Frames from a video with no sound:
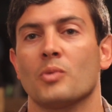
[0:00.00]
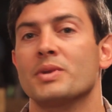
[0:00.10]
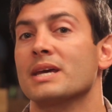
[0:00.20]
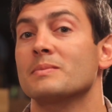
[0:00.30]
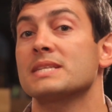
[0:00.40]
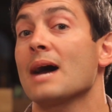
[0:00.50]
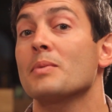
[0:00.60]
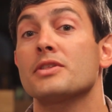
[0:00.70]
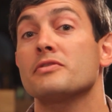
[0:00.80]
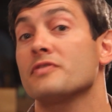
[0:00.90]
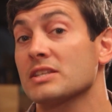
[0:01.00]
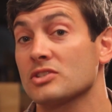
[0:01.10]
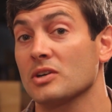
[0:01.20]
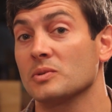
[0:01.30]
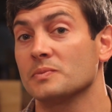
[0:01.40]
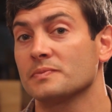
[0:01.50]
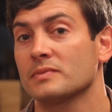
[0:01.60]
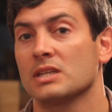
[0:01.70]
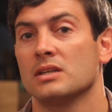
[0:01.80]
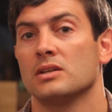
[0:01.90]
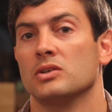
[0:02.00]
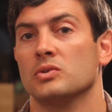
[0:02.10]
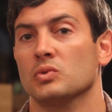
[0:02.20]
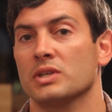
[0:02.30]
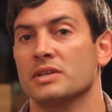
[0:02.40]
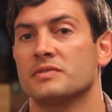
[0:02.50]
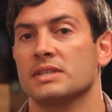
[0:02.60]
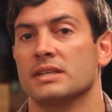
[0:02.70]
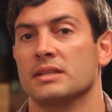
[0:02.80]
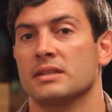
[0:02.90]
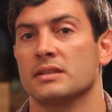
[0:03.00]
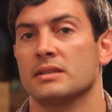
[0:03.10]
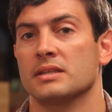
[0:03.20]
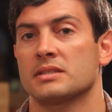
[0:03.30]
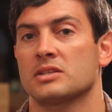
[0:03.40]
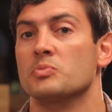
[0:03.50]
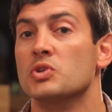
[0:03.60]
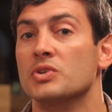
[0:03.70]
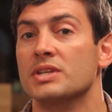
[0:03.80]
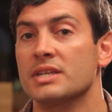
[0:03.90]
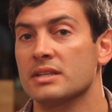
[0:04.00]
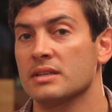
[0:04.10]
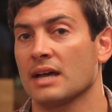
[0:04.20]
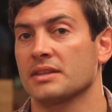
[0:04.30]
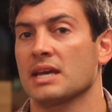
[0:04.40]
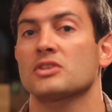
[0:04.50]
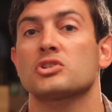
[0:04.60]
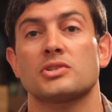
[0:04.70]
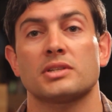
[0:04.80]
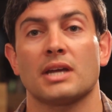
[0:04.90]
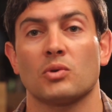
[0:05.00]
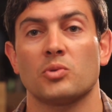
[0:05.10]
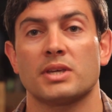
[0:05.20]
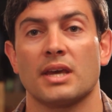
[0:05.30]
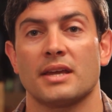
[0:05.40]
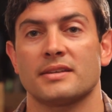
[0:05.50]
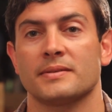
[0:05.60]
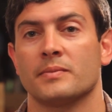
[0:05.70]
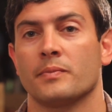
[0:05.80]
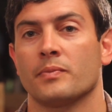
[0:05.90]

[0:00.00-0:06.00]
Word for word: woman named Tabitha Festo, who lived in this community on the outskirts of Nairobi, Kenya,